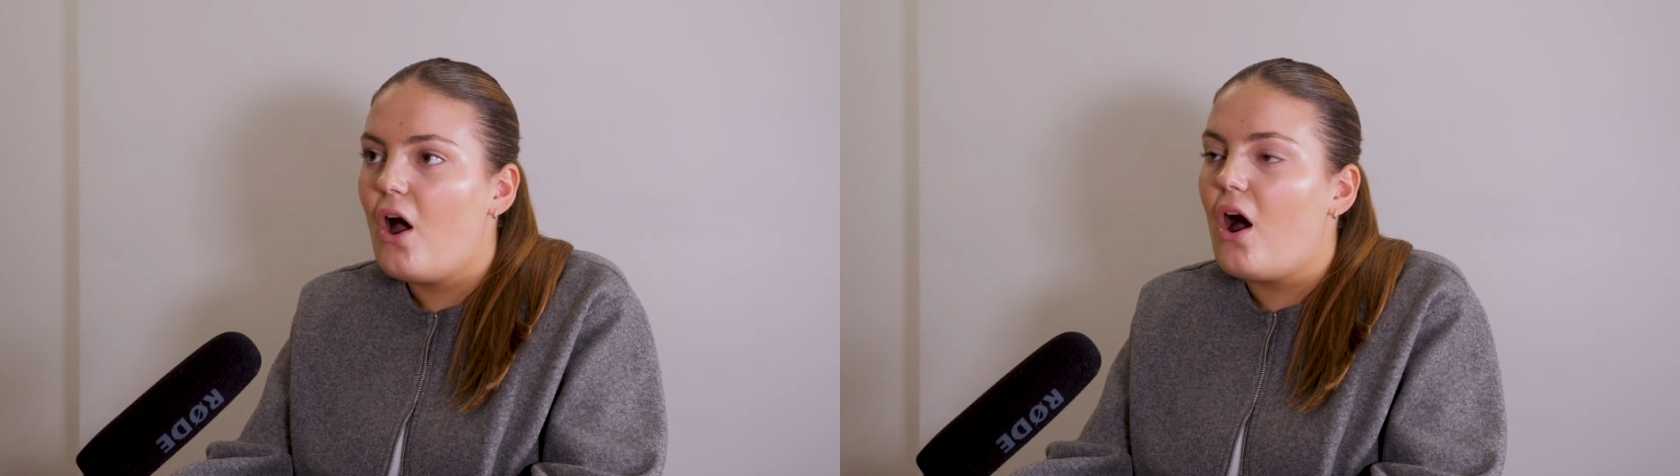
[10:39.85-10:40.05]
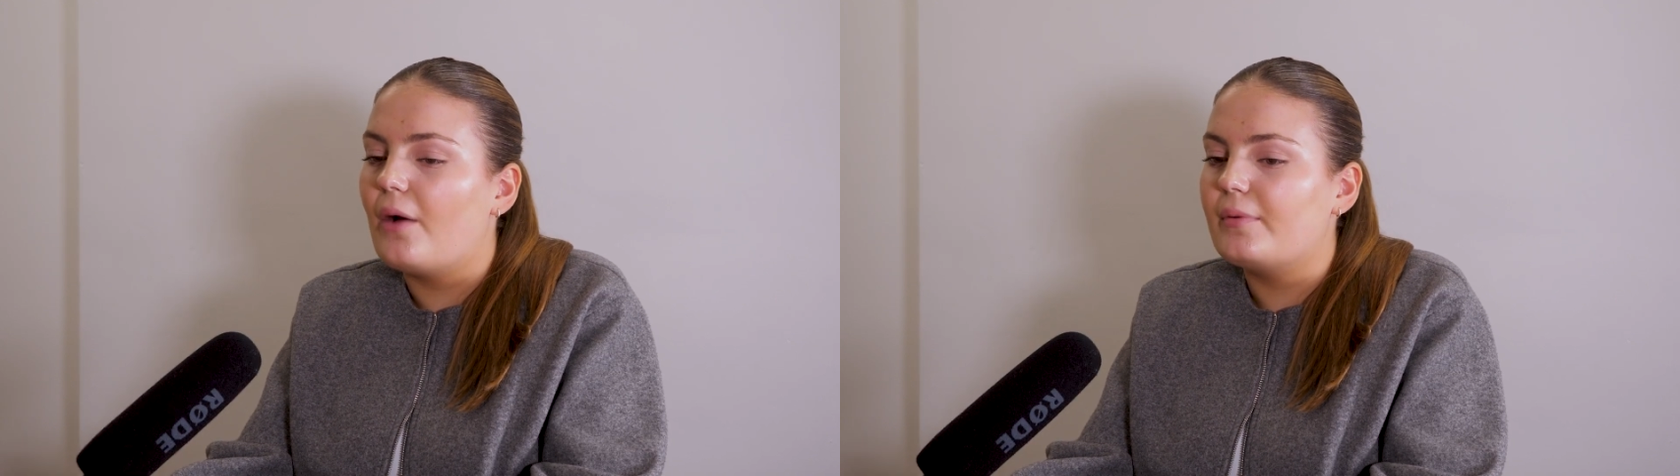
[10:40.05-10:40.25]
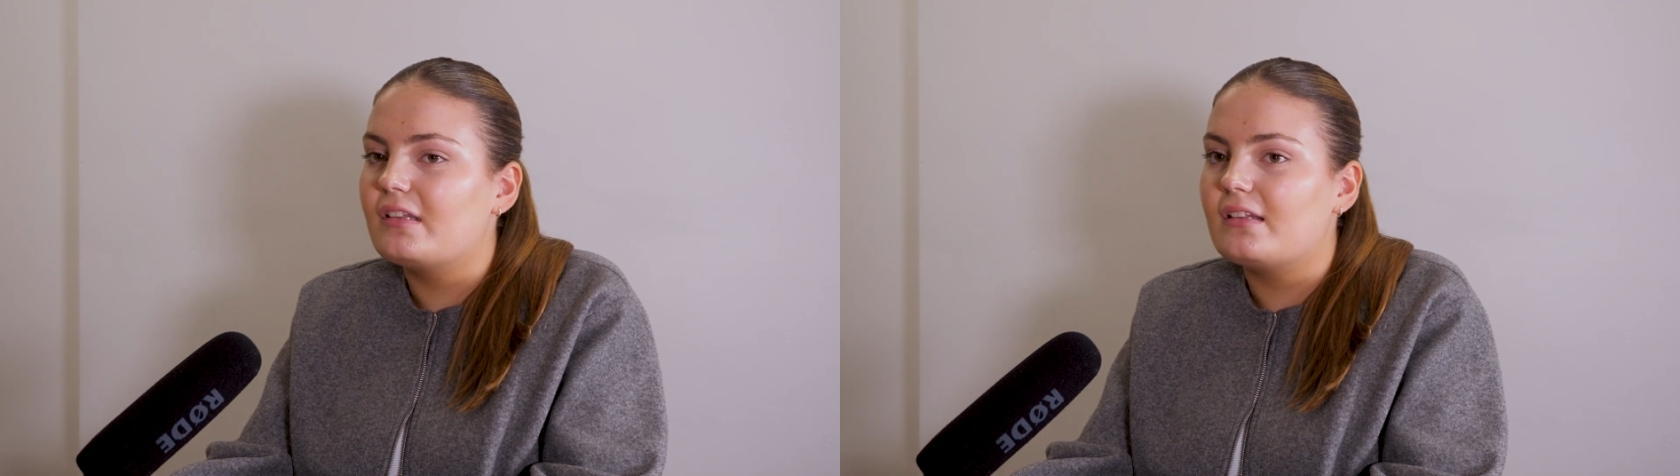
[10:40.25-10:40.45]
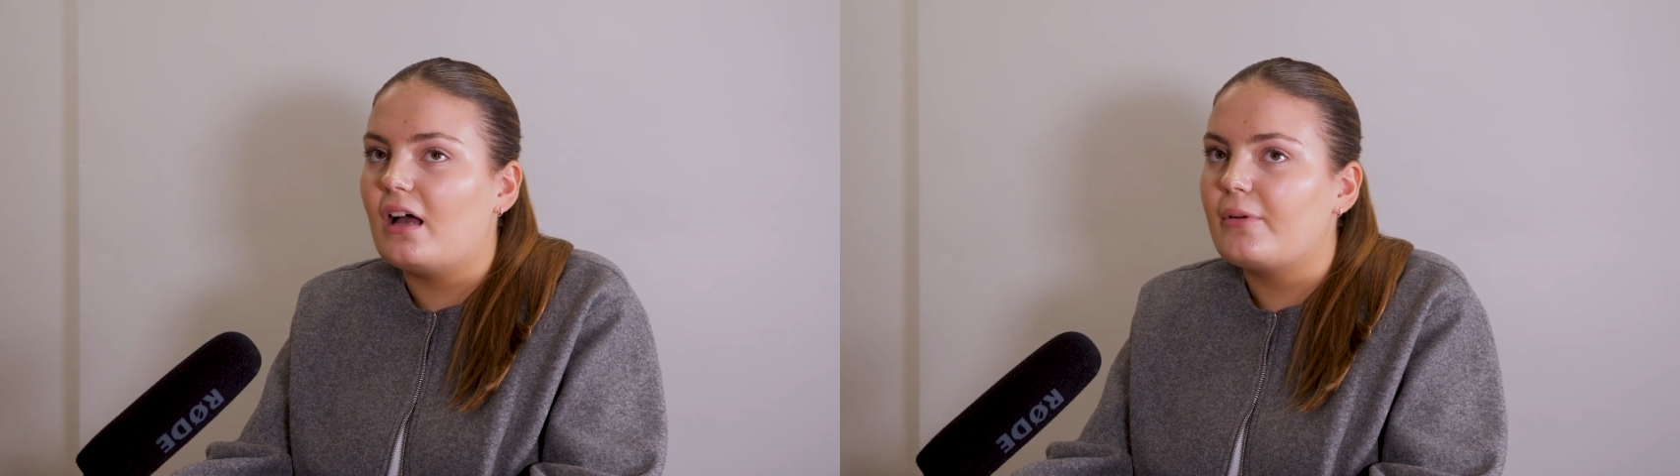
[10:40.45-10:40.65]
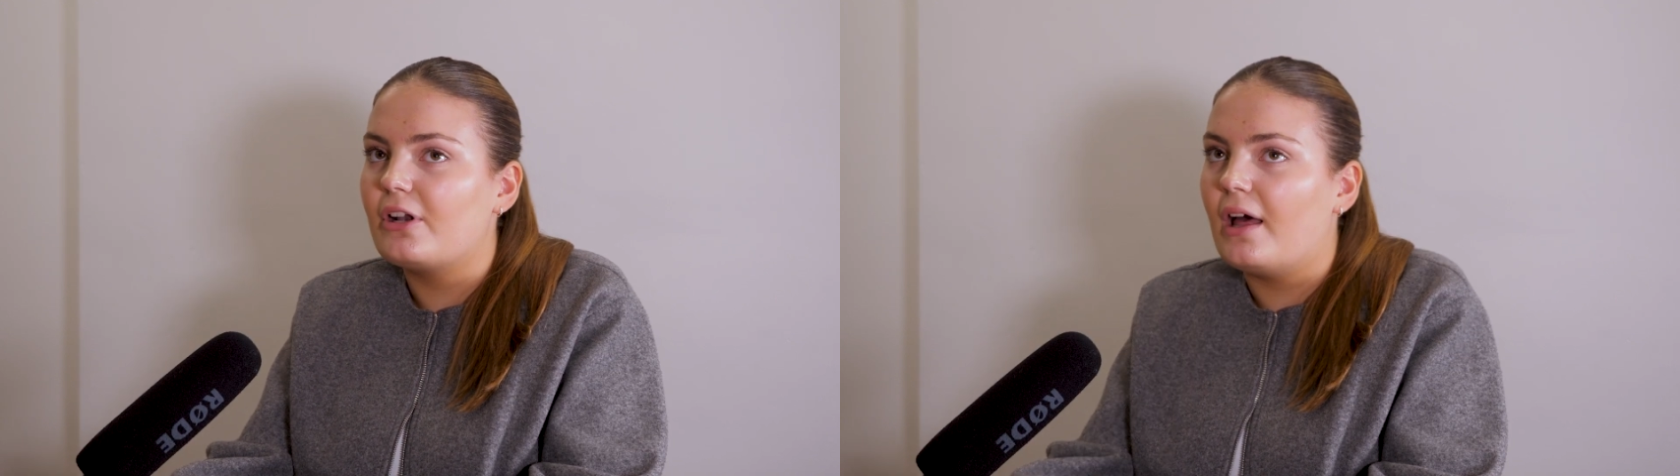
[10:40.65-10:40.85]
I
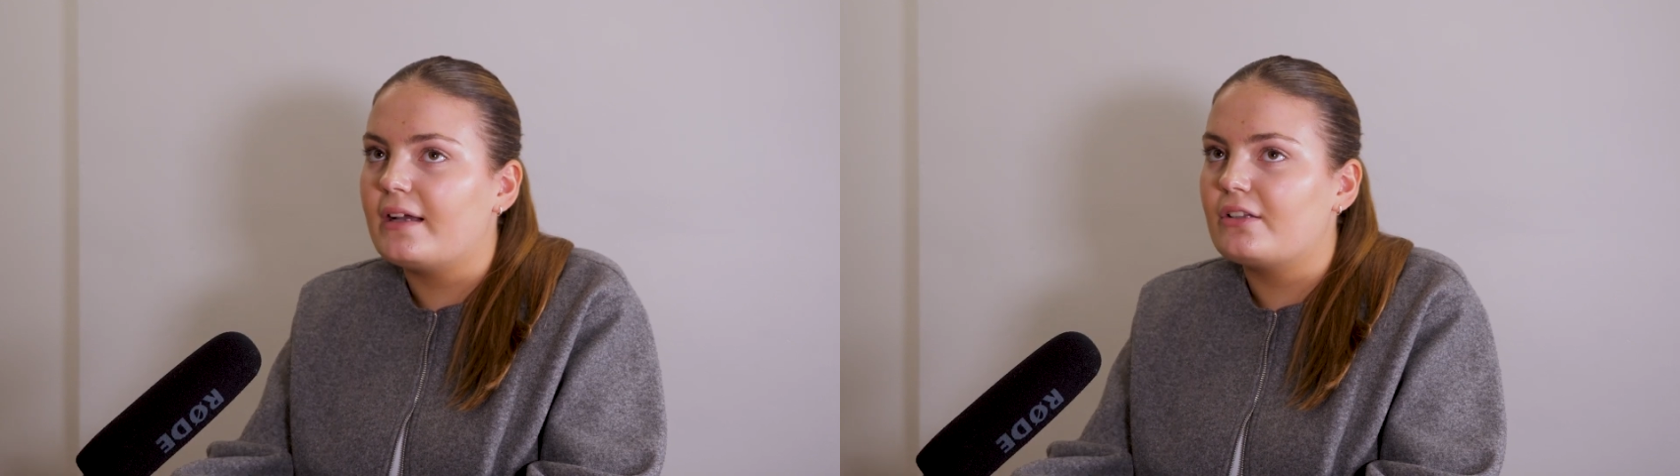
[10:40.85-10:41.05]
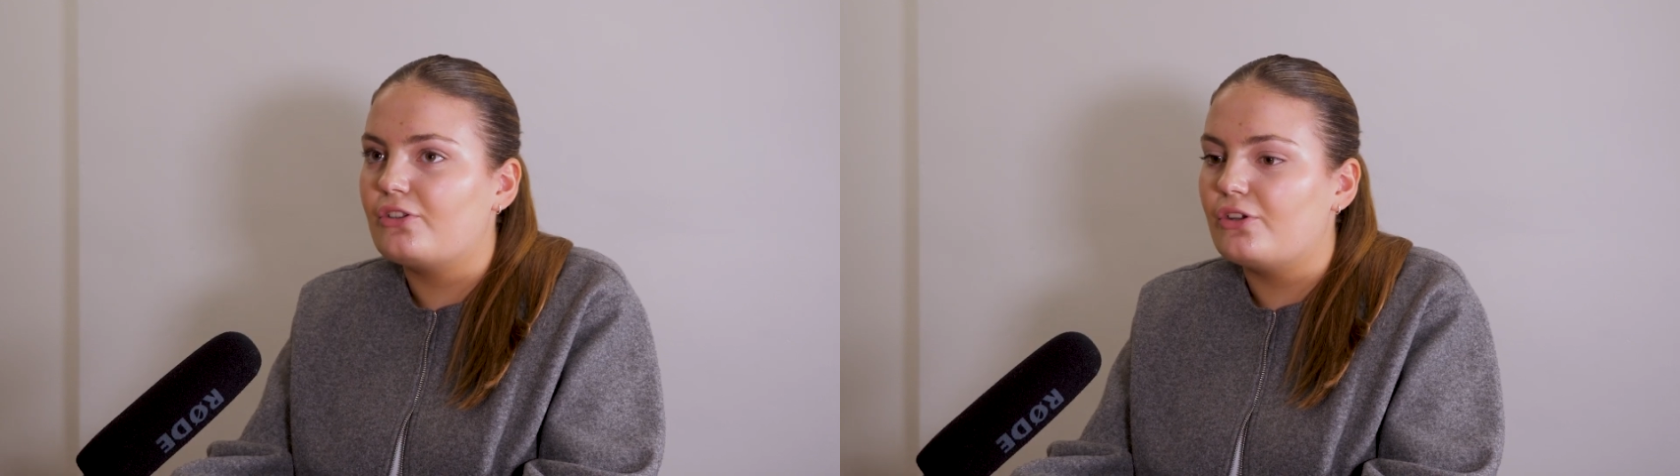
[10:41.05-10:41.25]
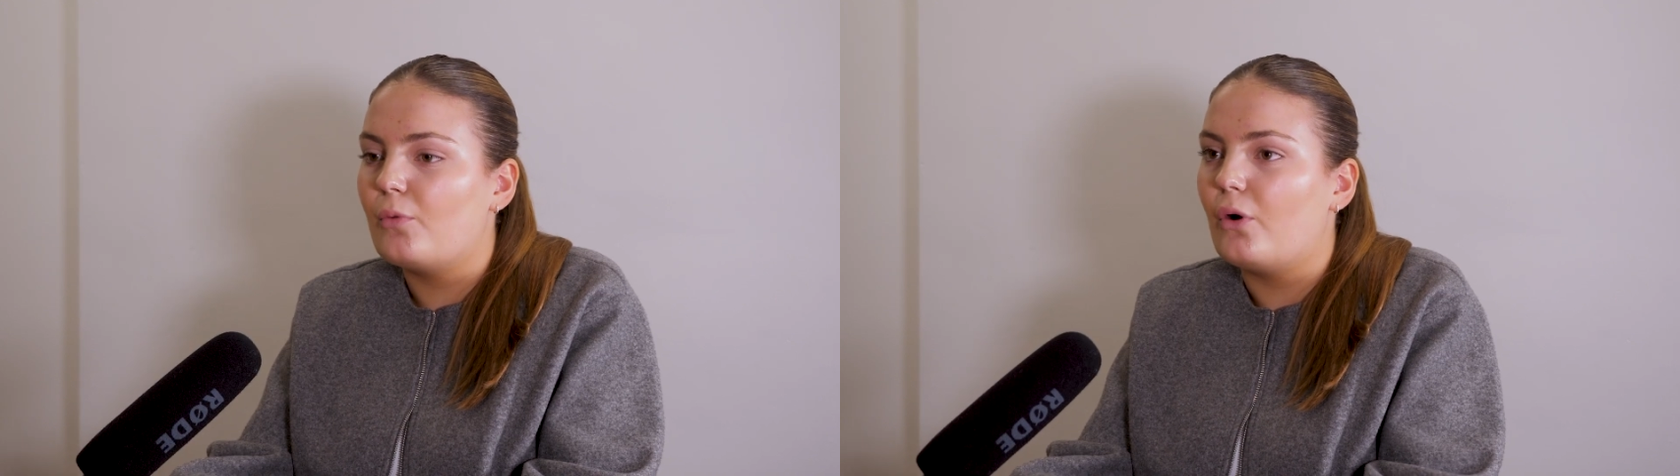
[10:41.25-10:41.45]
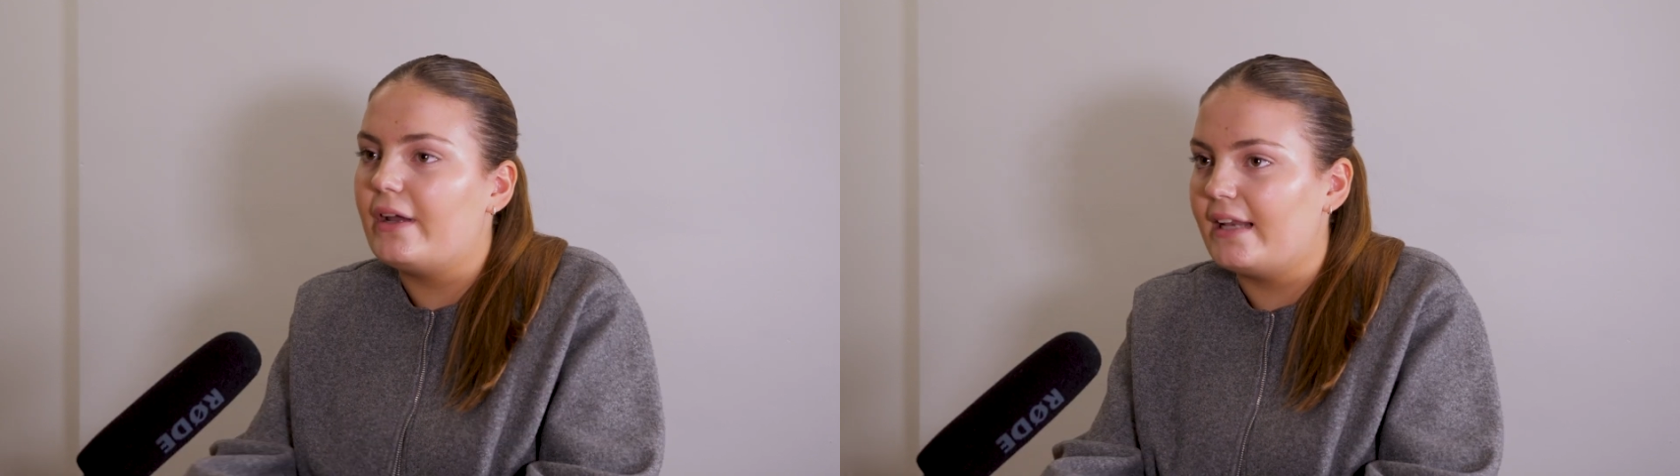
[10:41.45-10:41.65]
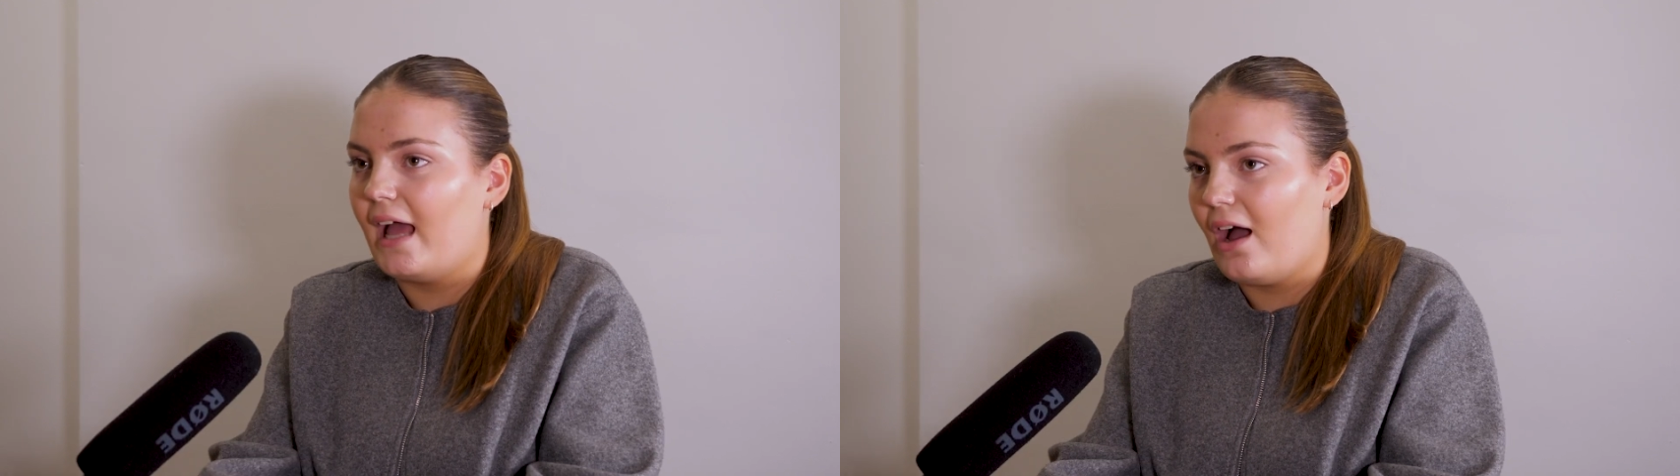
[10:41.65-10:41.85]
would like to do more
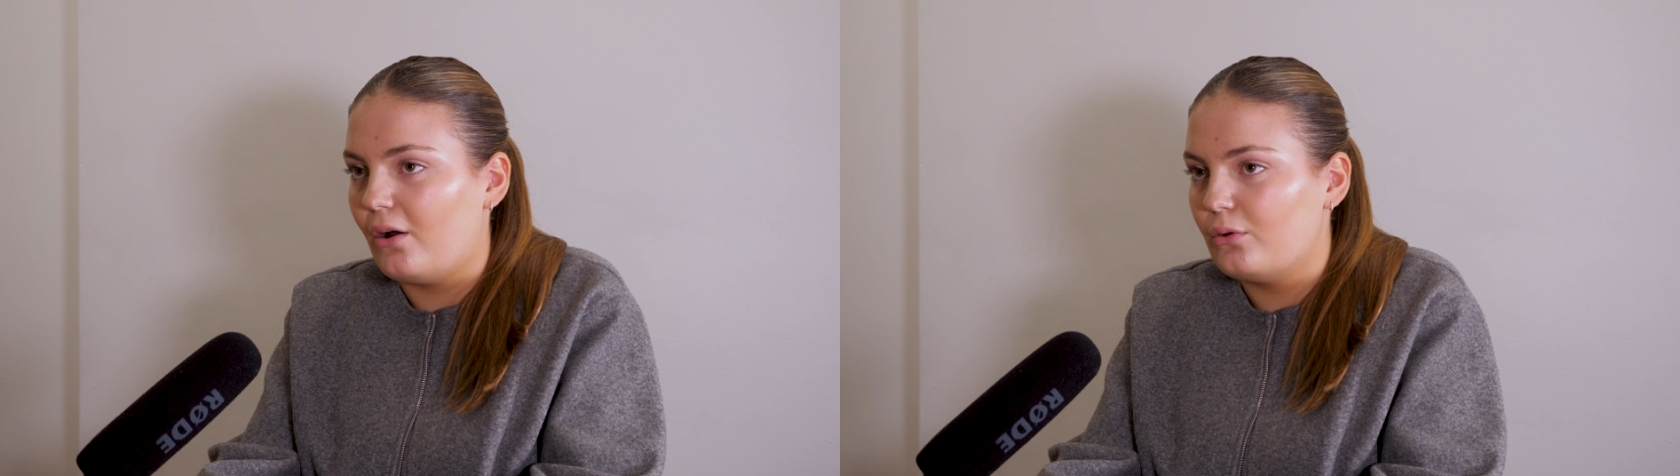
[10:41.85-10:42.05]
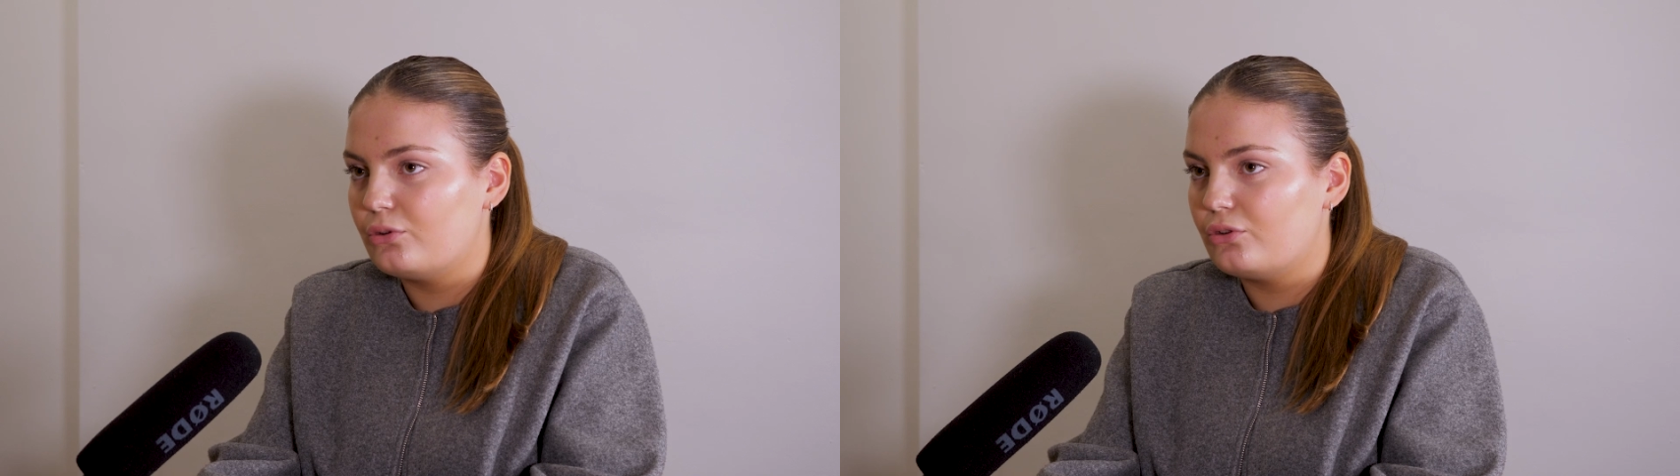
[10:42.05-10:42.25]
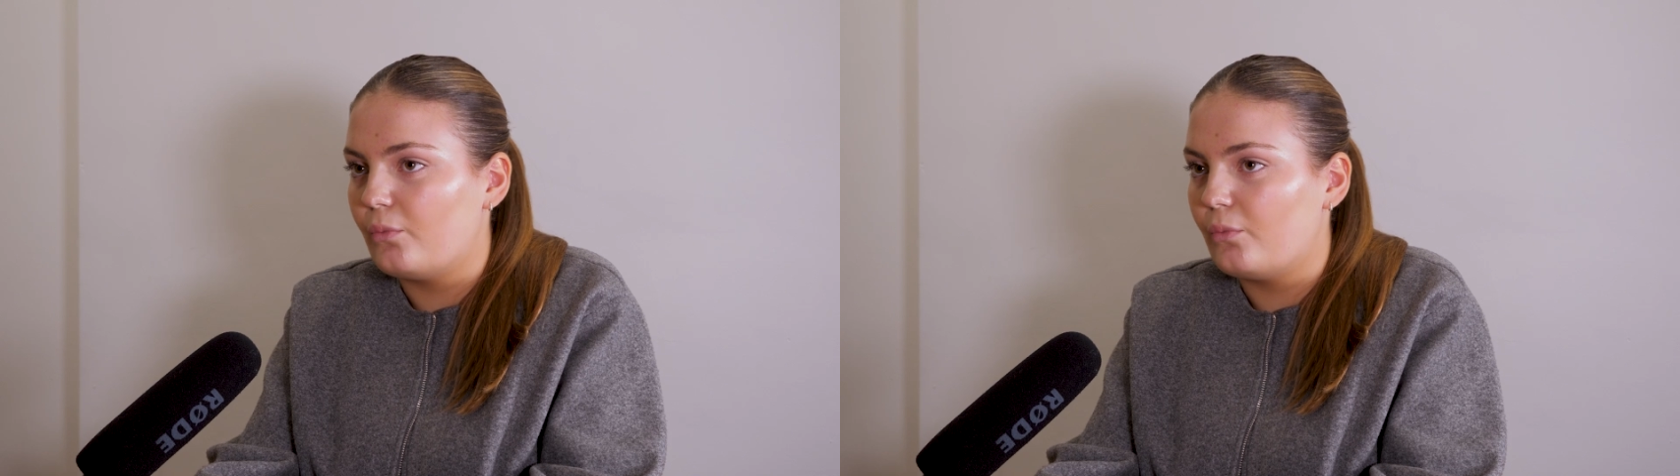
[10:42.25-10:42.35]
in-house